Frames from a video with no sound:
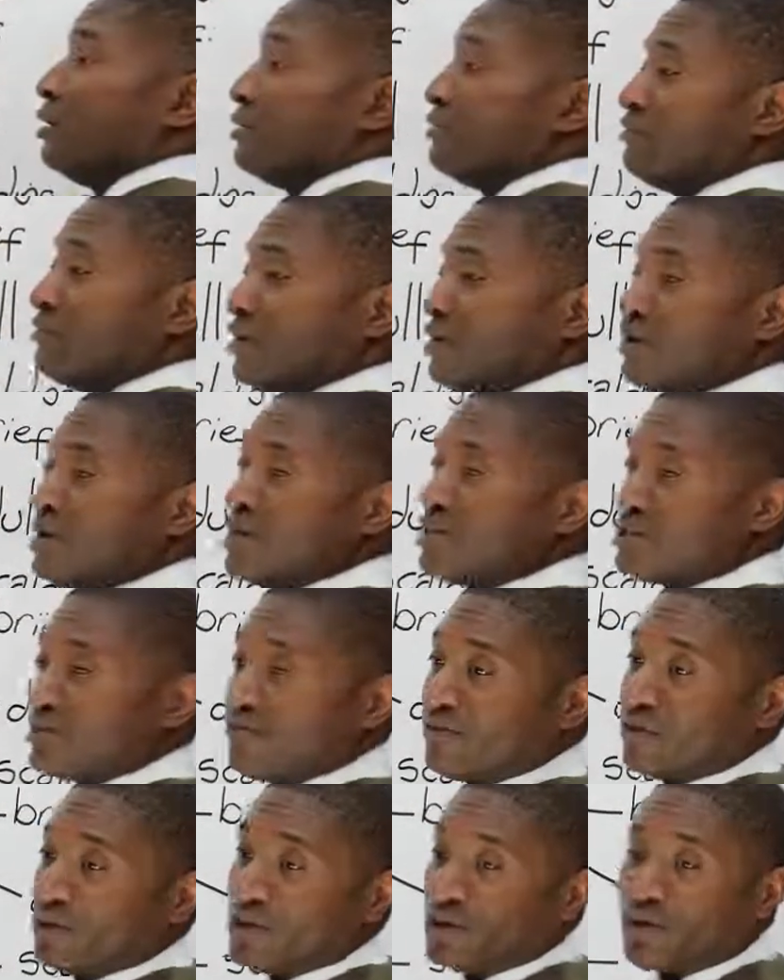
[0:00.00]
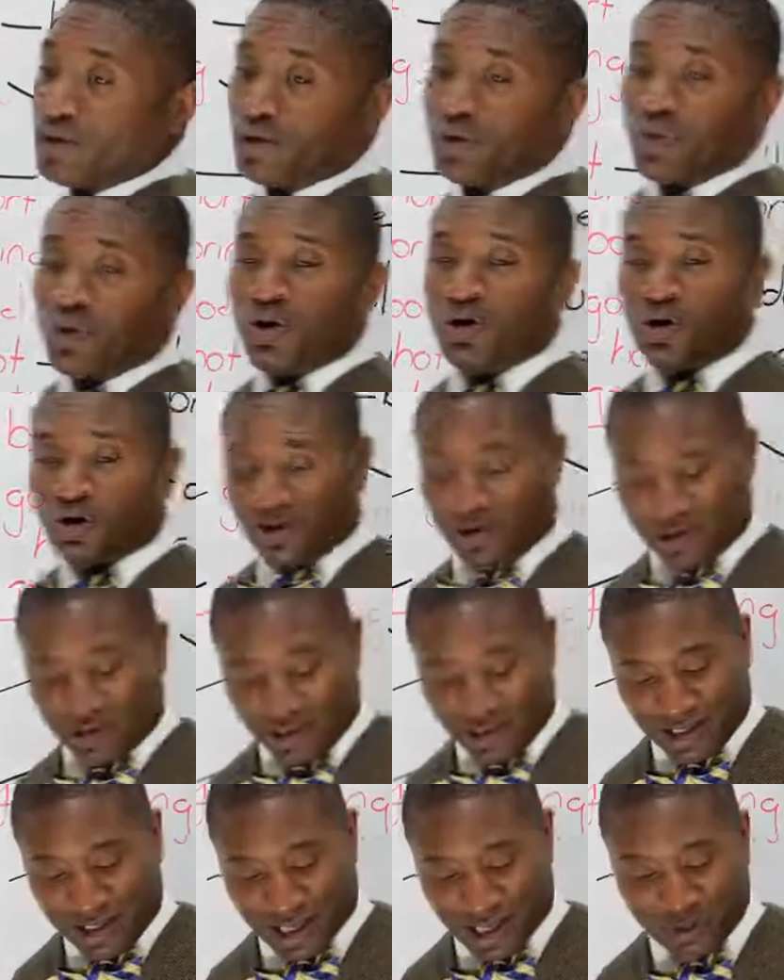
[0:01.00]
Very is a very good word.
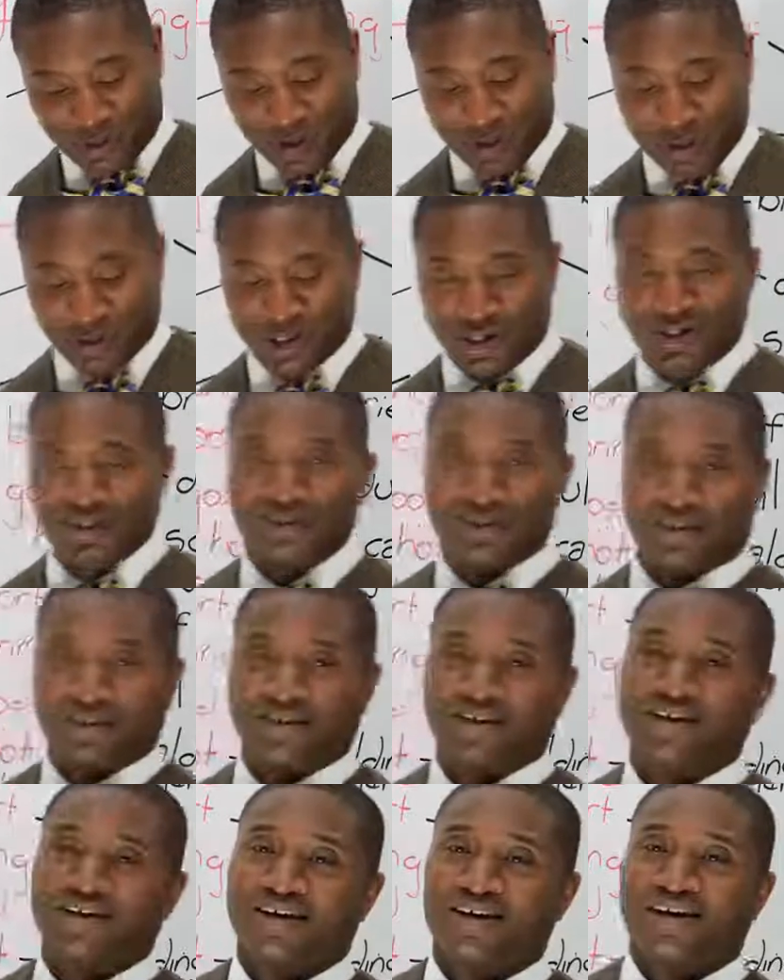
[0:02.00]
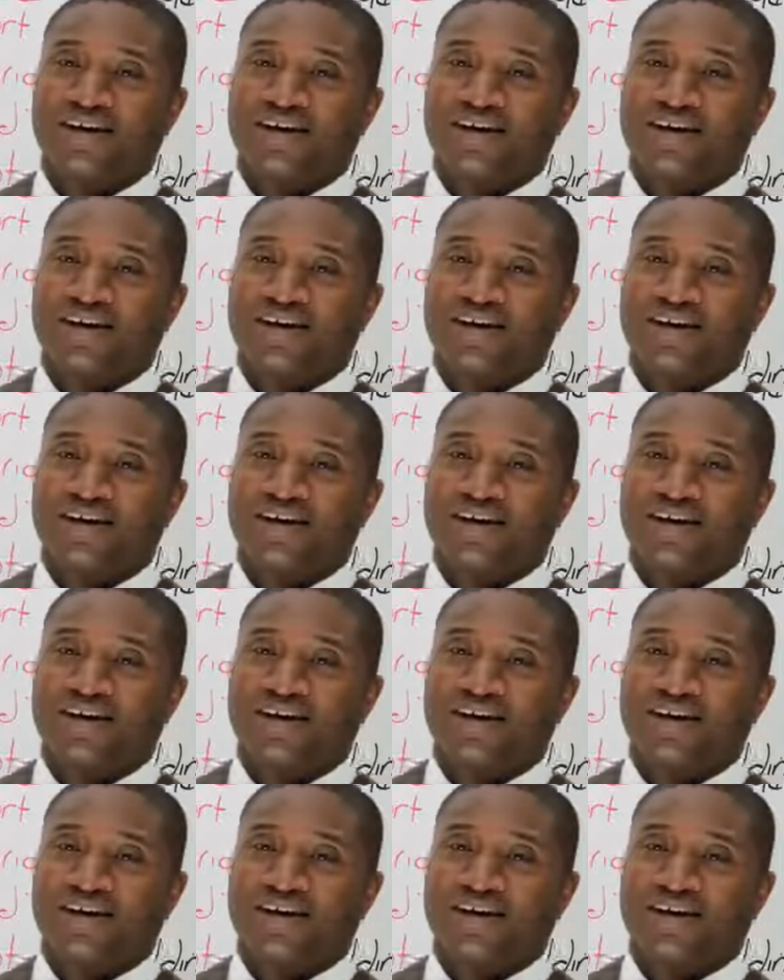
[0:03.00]
That's why we use it.